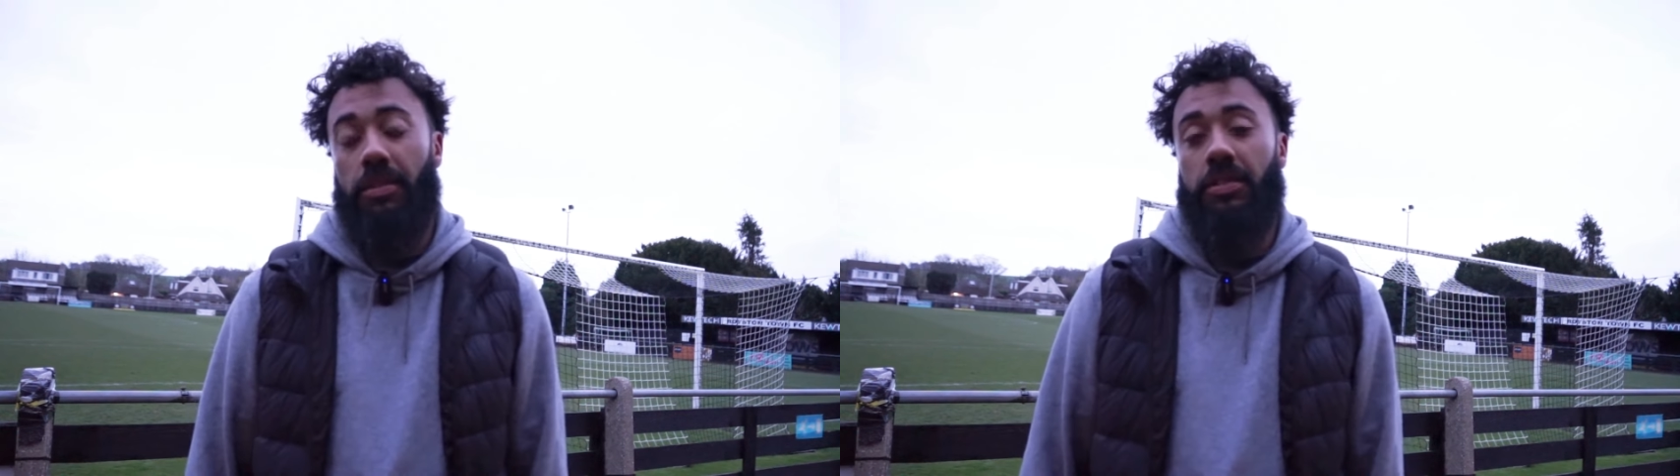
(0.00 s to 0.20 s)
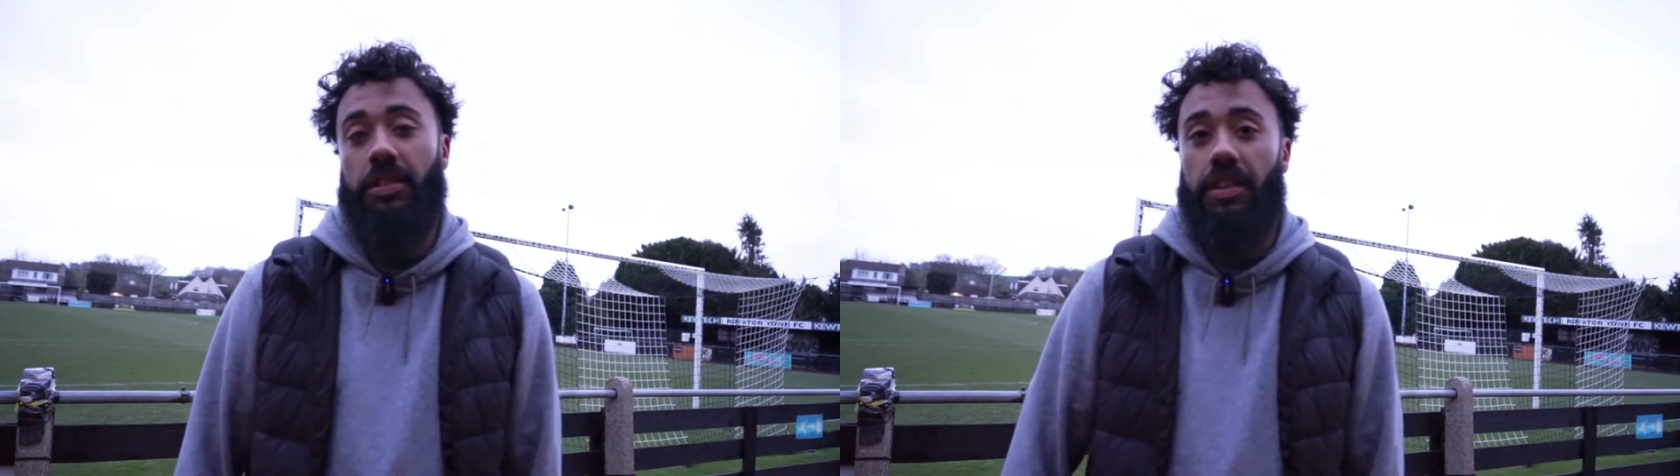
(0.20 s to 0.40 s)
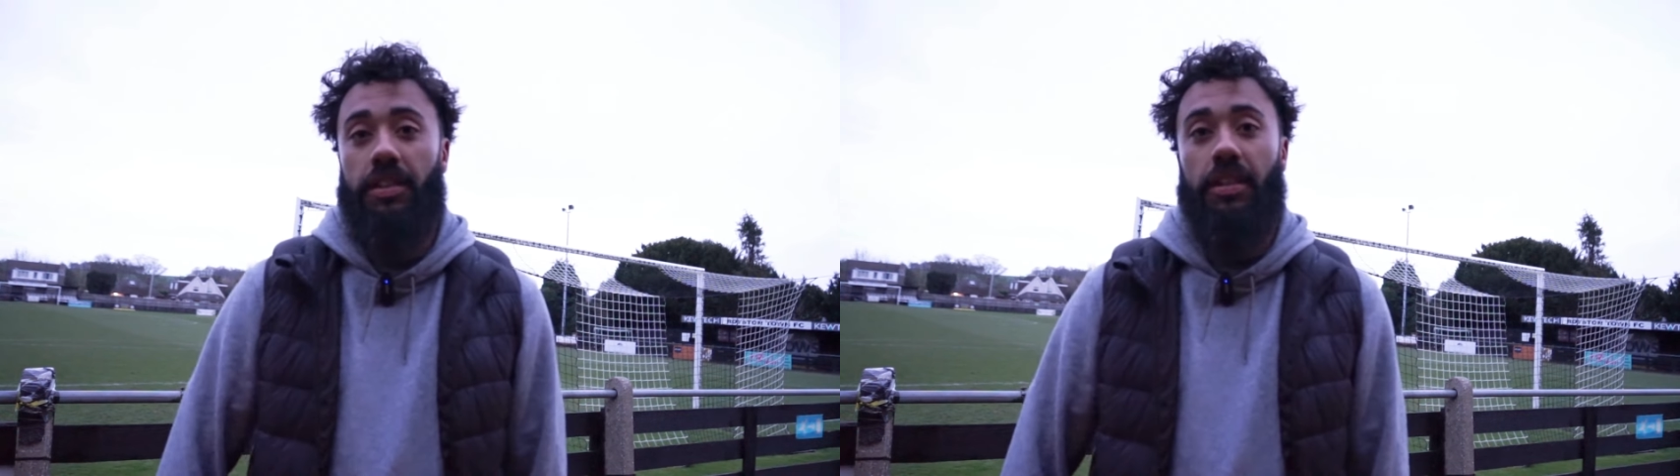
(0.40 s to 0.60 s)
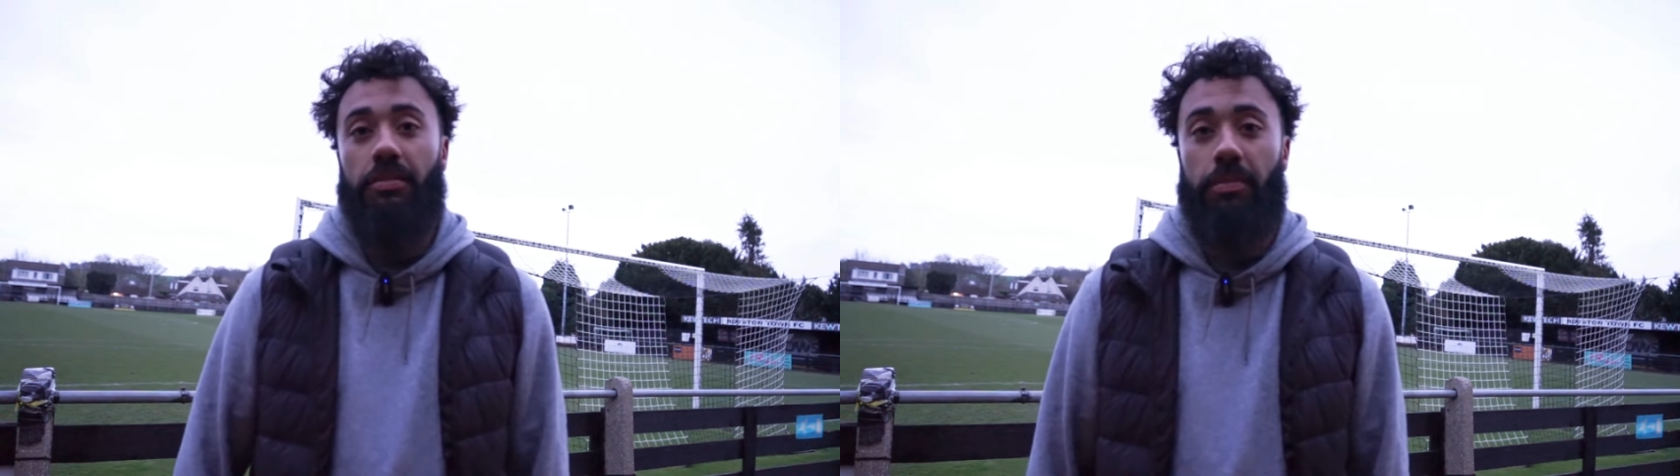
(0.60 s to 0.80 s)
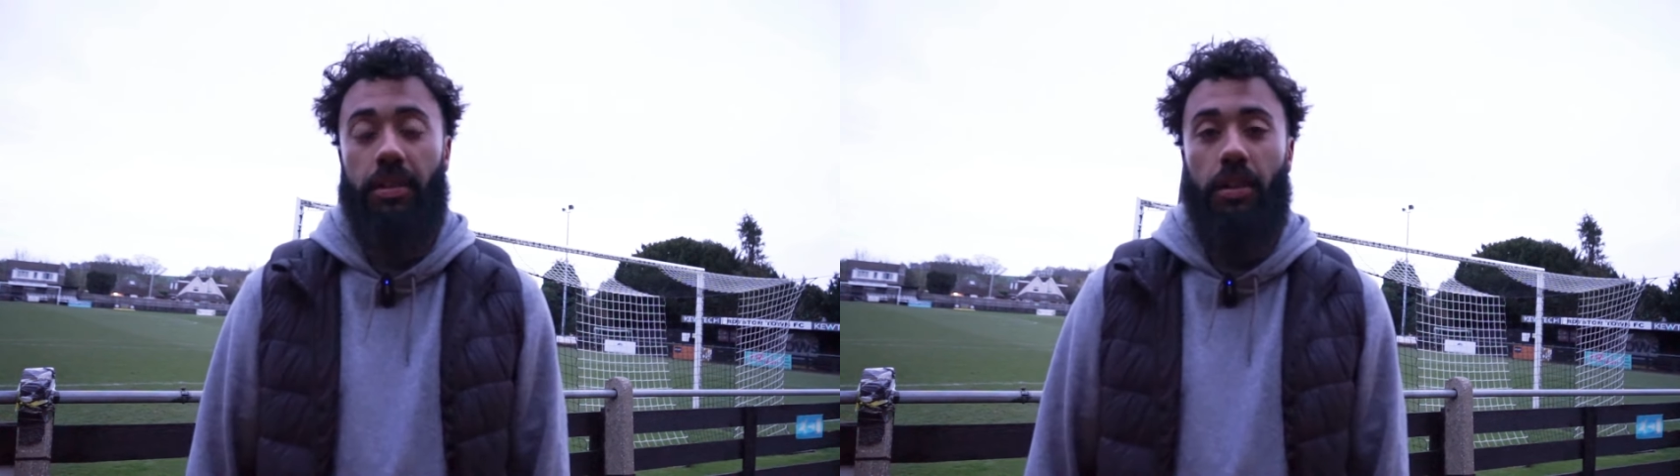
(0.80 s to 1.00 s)
conceded
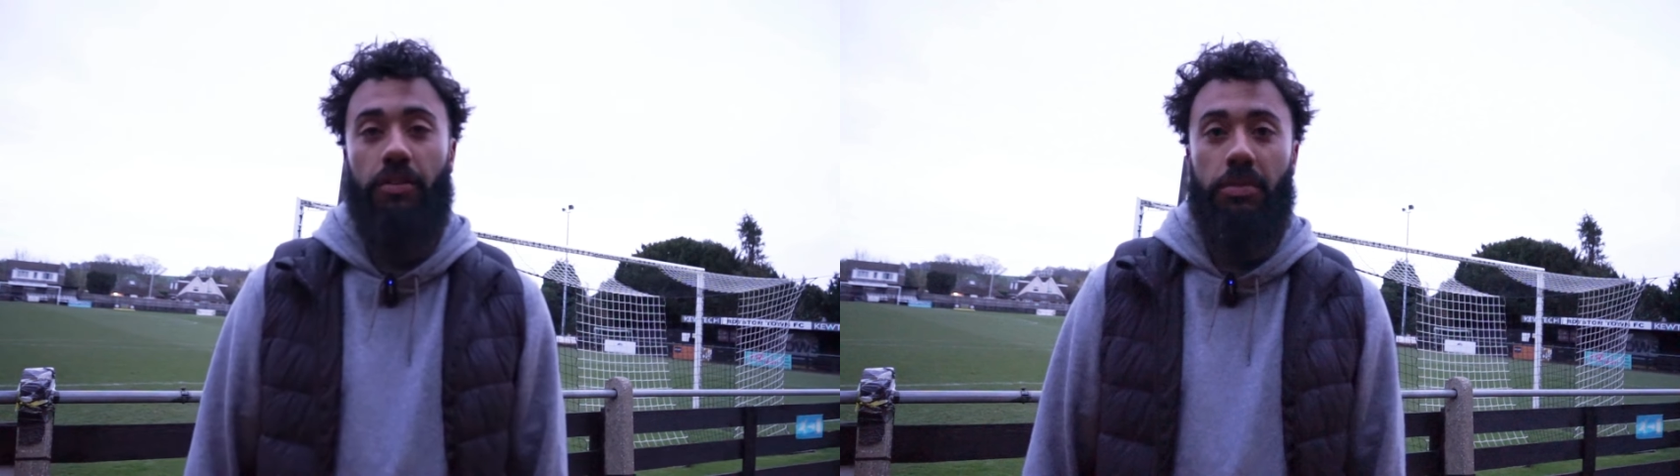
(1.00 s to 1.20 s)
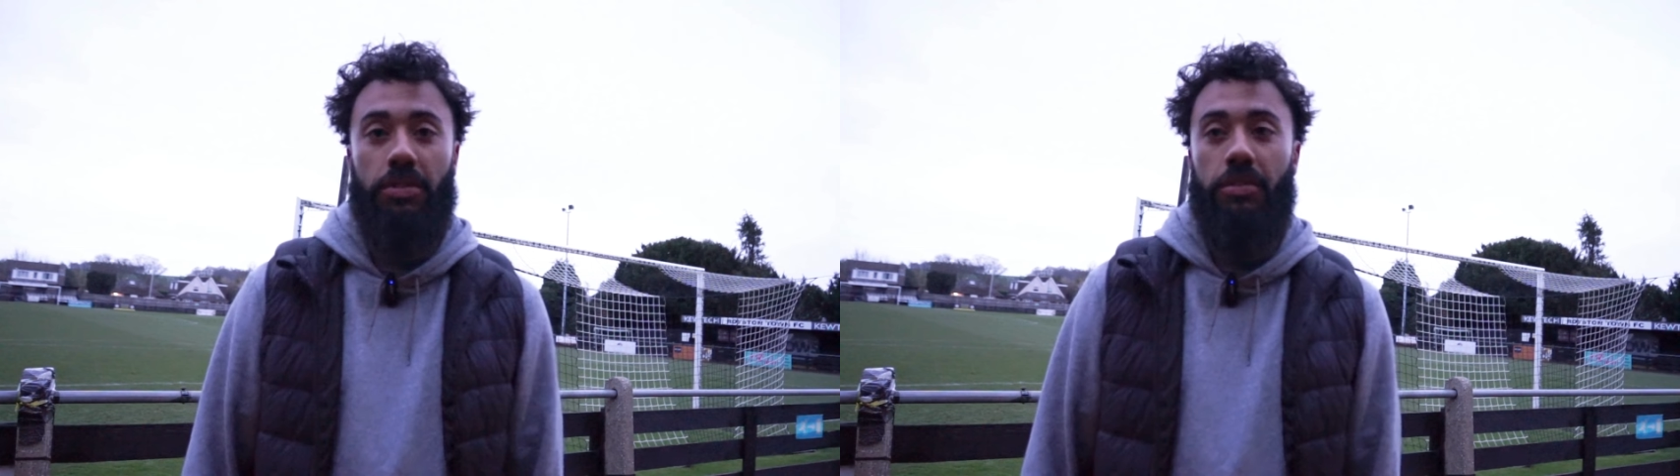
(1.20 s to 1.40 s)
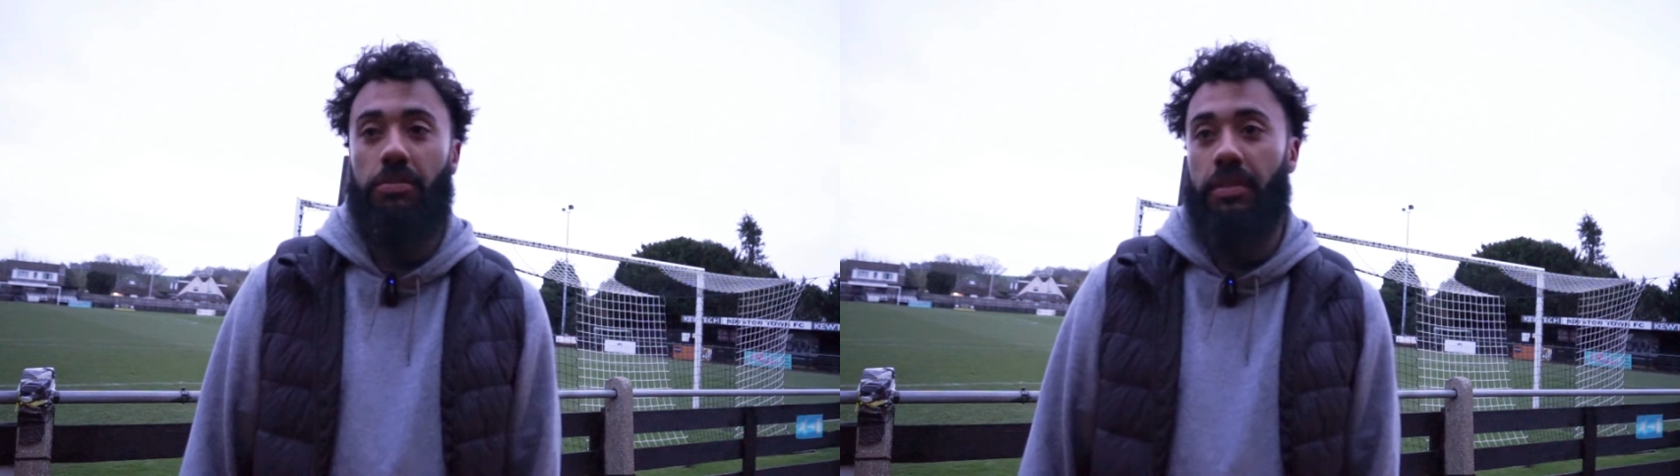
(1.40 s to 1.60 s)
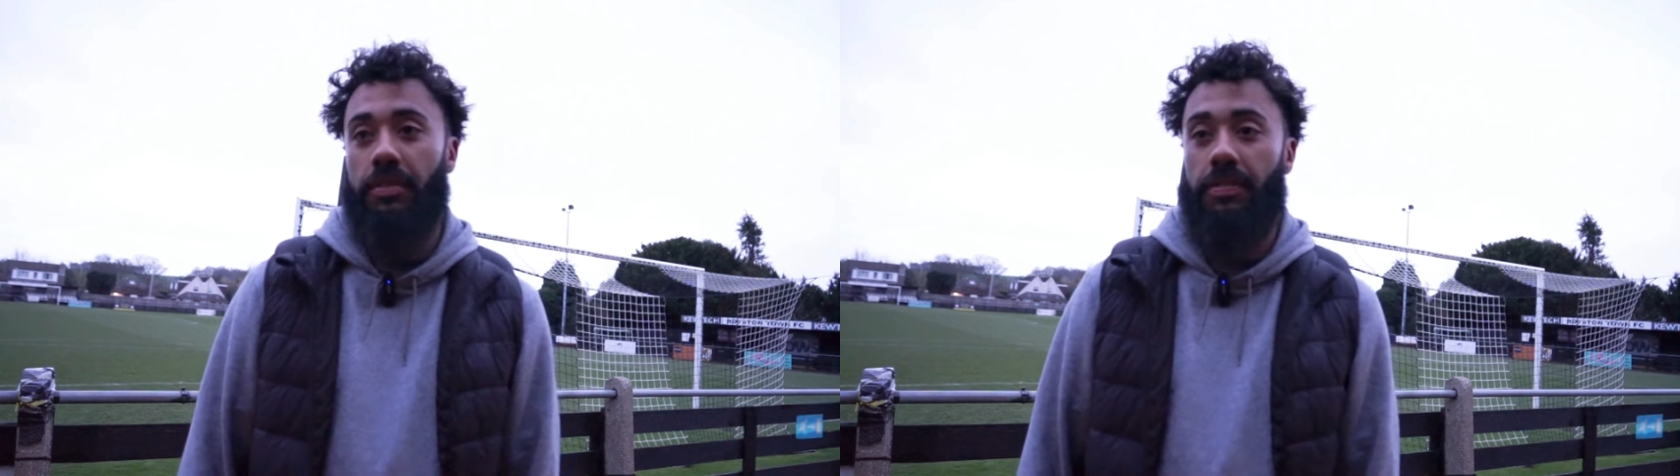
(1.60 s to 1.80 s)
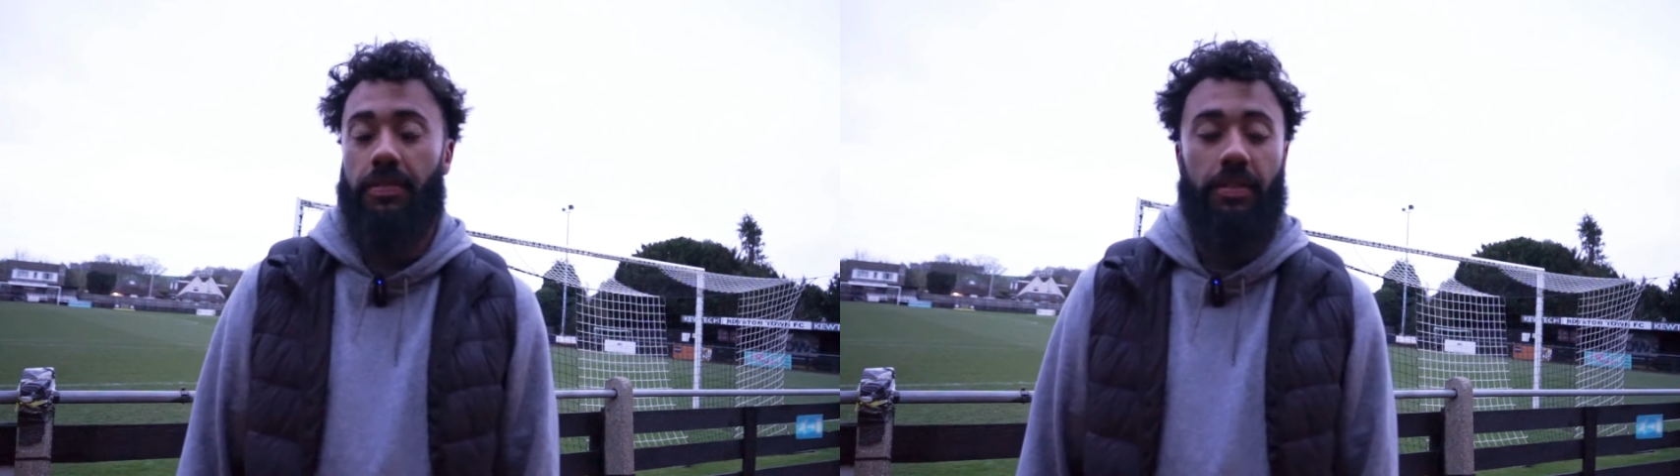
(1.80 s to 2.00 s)
at Mikulova, which we